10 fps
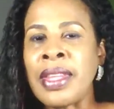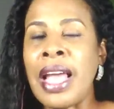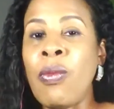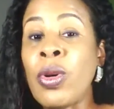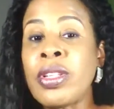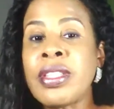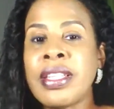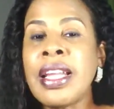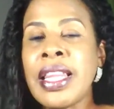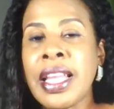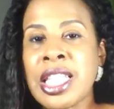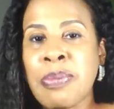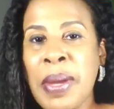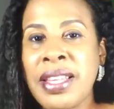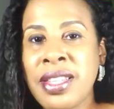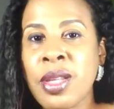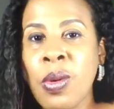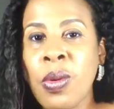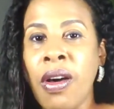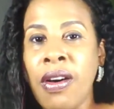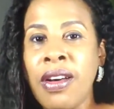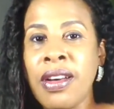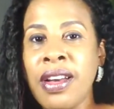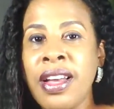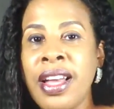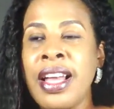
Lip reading: and we're sitting in that space so long